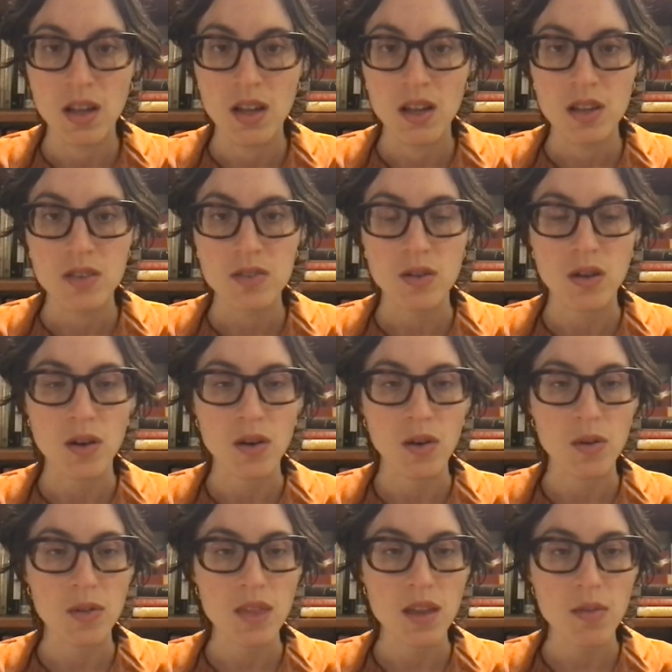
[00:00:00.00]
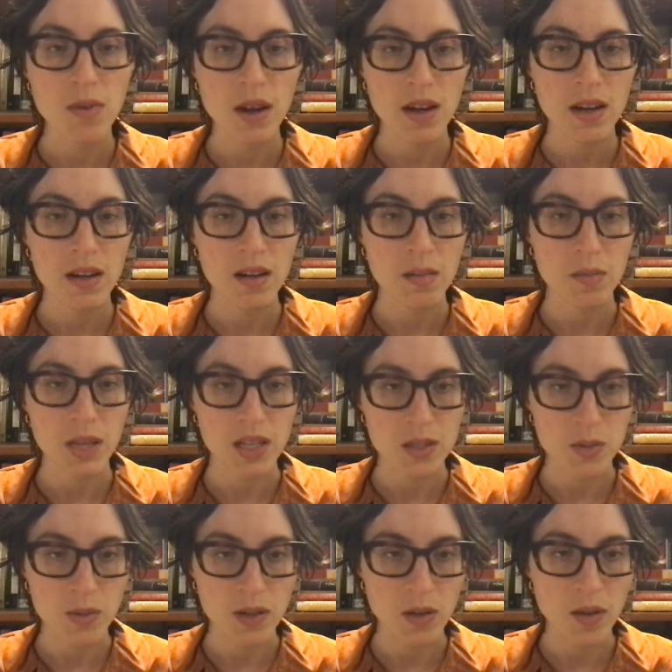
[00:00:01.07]
So they write on
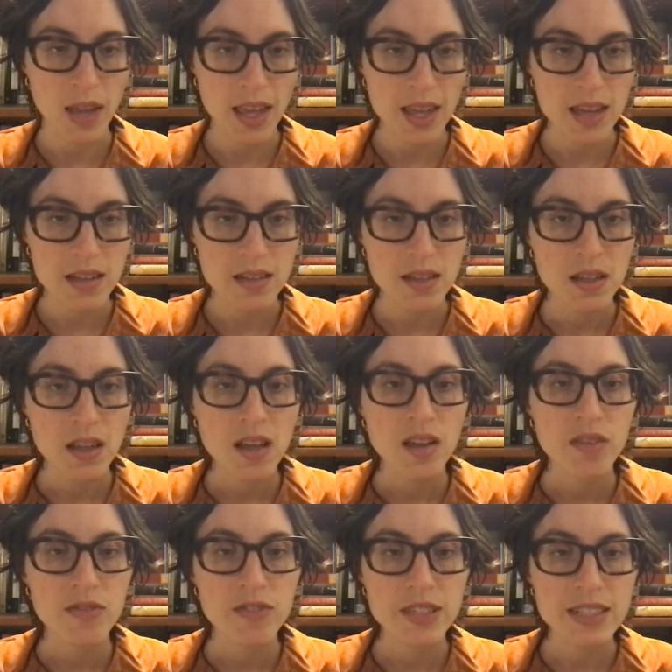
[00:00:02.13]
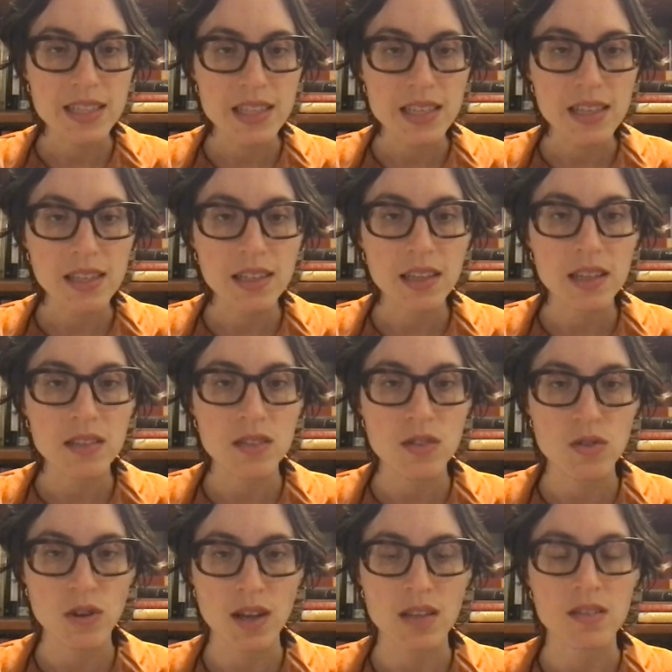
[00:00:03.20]
page 108, fatigue and
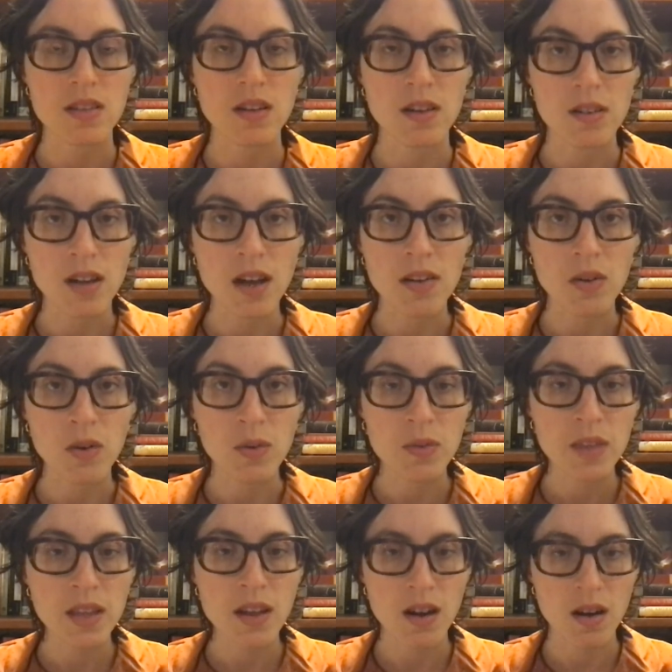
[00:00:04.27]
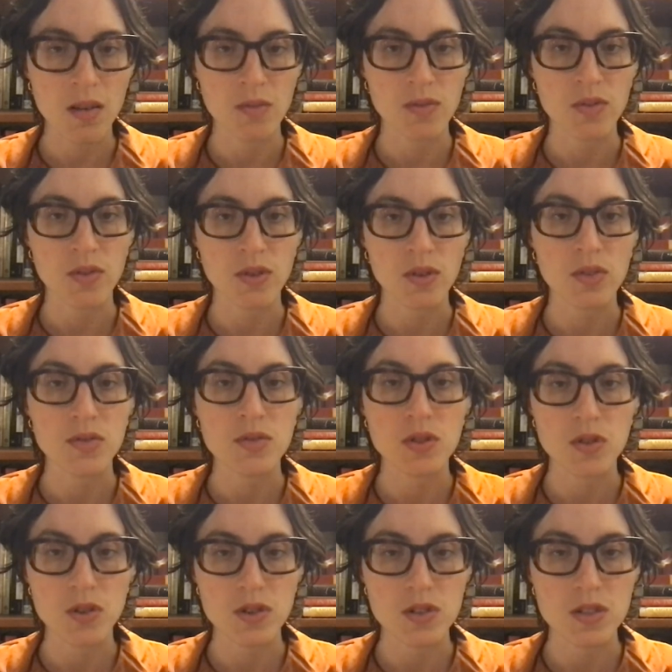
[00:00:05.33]
stress are not only harmful to
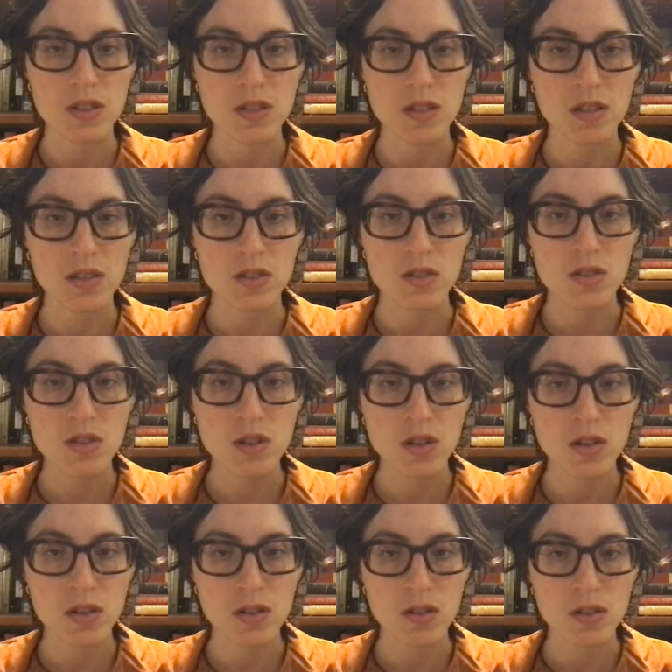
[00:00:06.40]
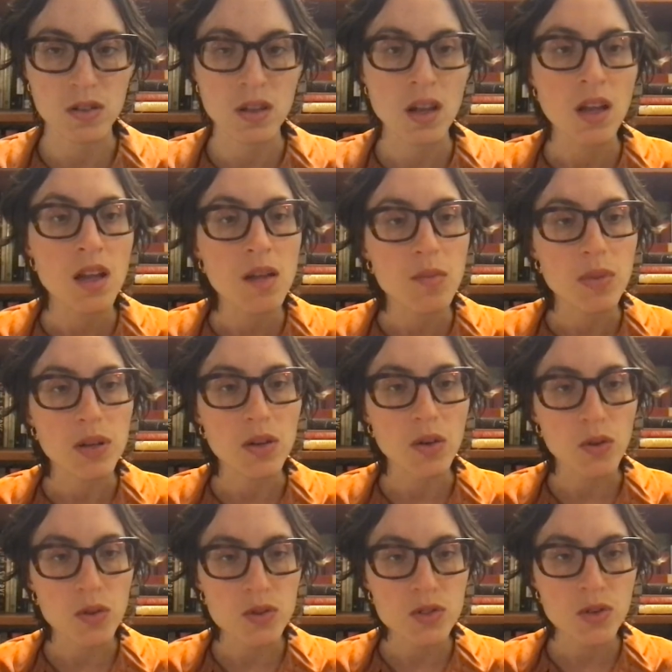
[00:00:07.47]
nurses concerned, but
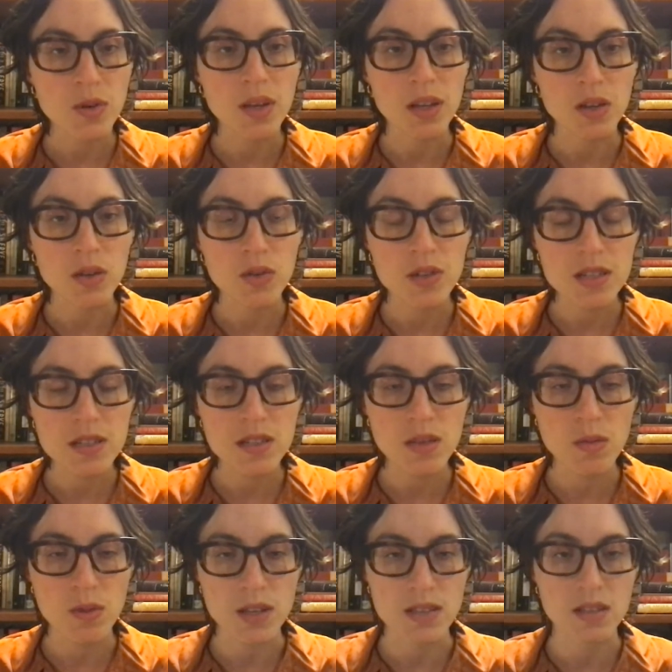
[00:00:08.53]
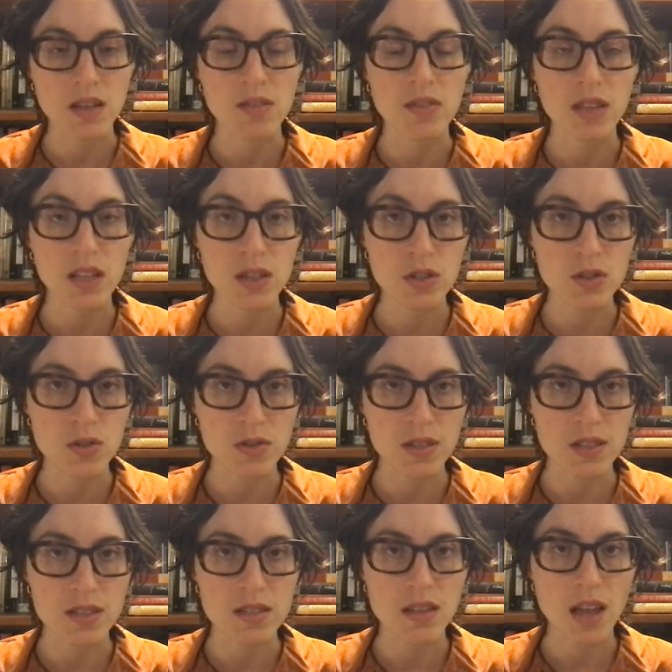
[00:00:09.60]
also increase the risk of
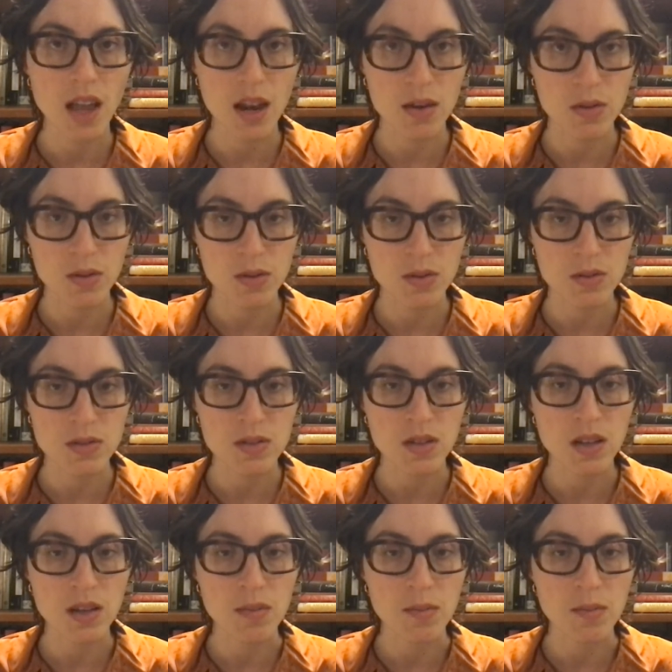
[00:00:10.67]
injuries, errors, and